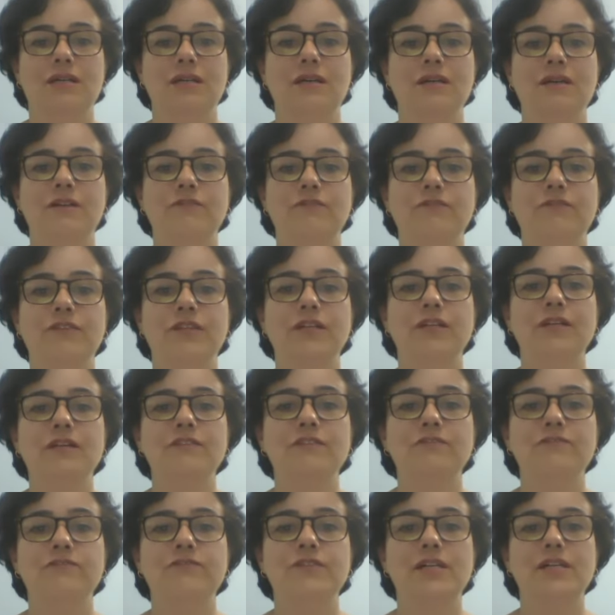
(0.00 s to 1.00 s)
Her finger
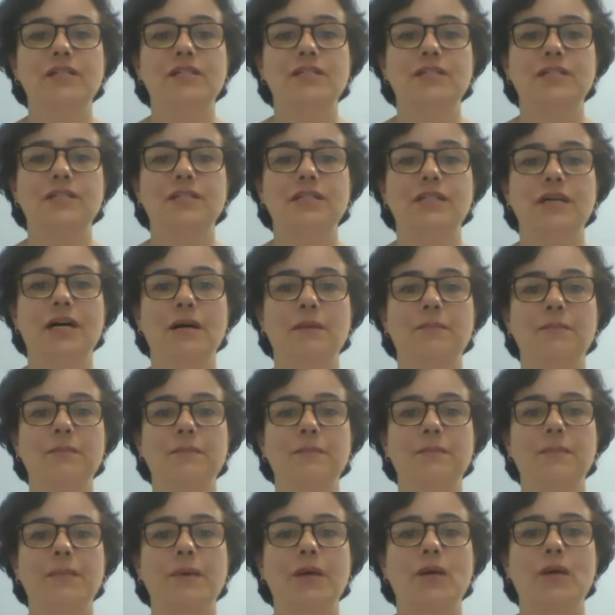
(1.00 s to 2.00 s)
felt
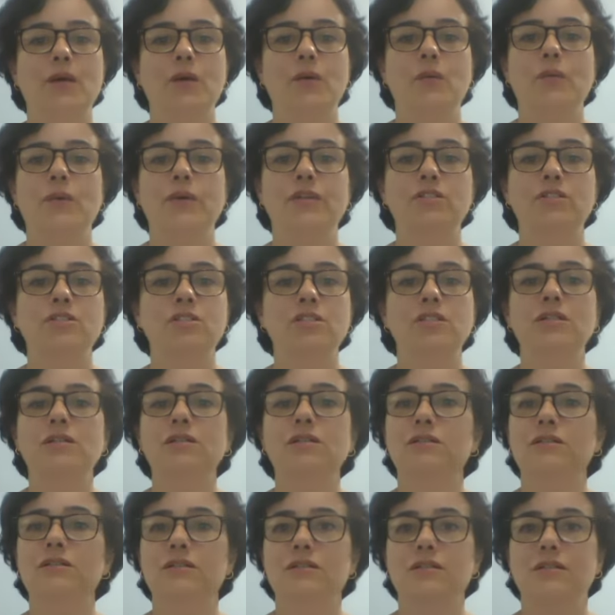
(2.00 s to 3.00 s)
numb when she
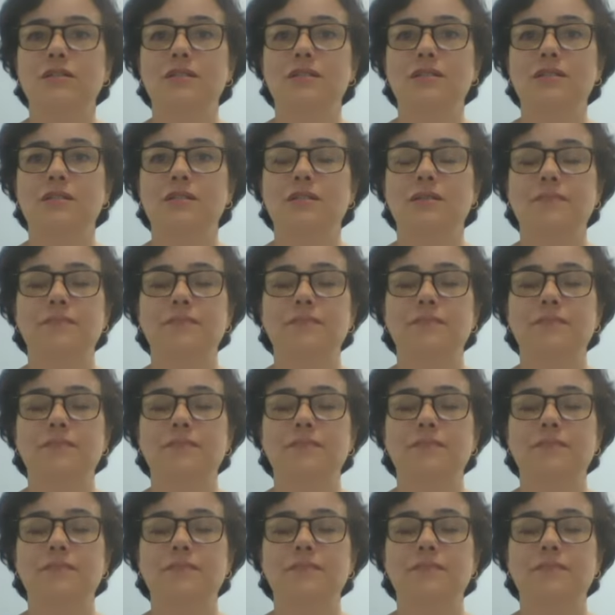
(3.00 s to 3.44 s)
hurt it.